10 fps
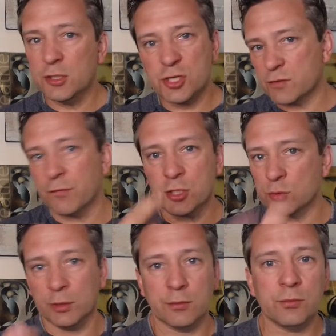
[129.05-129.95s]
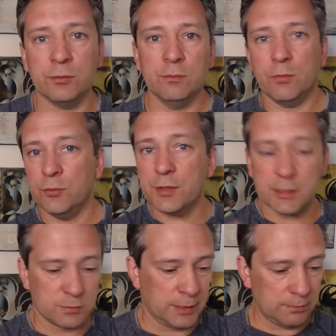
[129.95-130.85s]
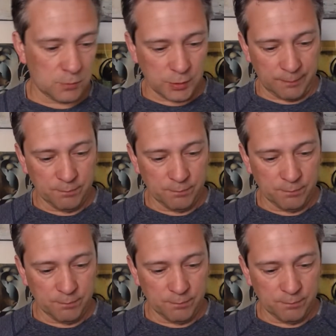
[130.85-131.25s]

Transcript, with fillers: just virtually through through this, right? Okay.